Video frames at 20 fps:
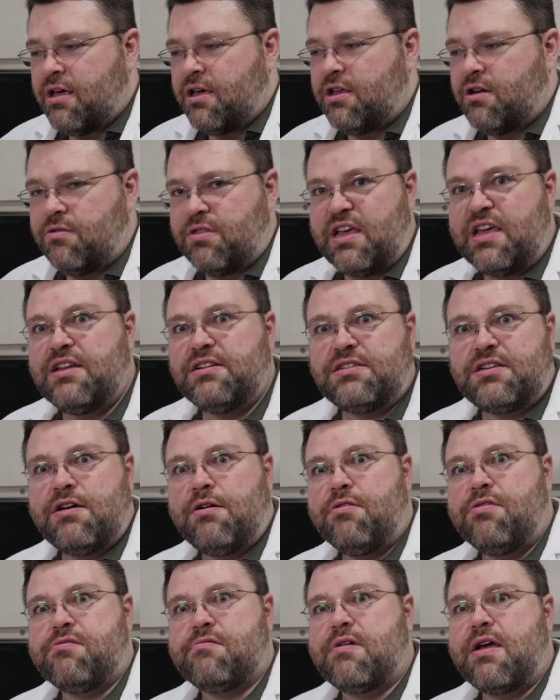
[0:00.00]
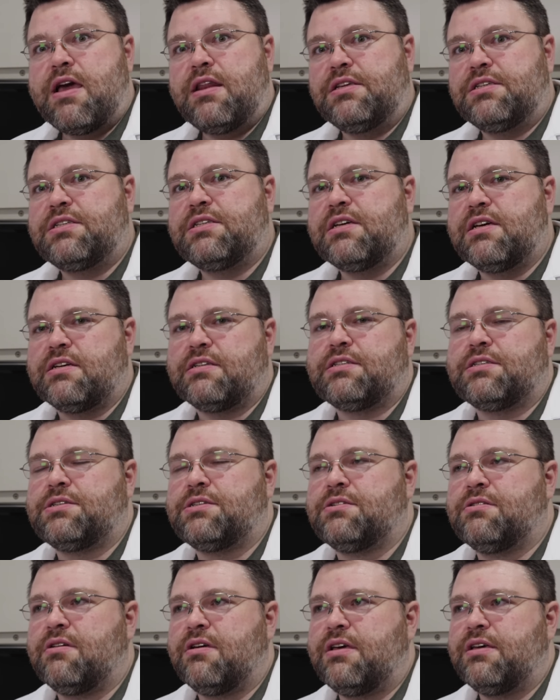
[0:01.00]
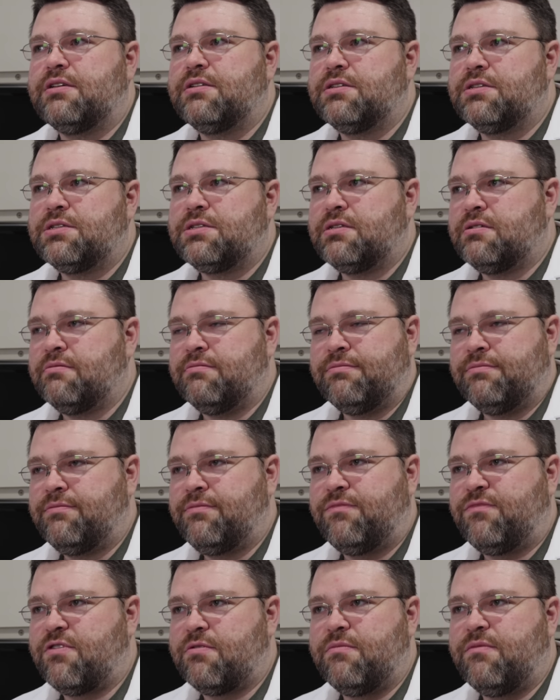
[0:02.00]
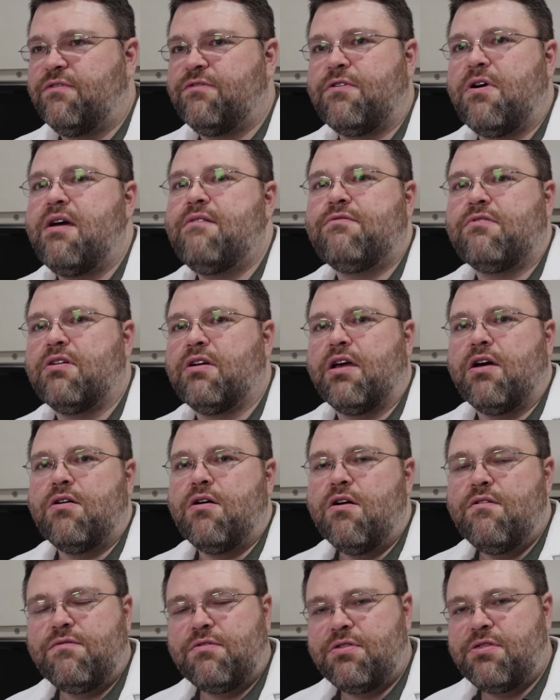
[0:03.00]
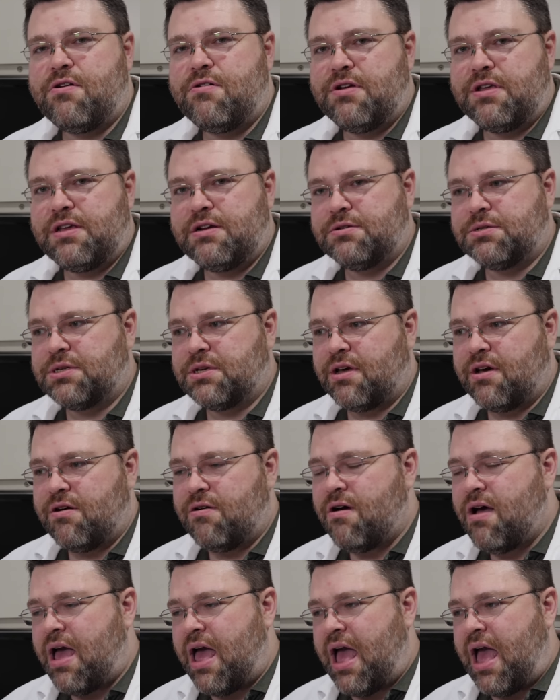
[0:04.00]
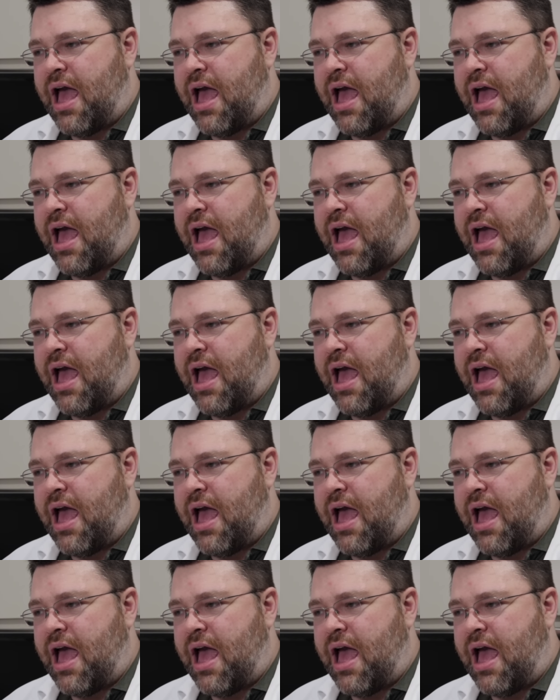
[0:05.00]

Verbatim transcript: You know, the Intel 386 is from forever ago, over 30 years ago,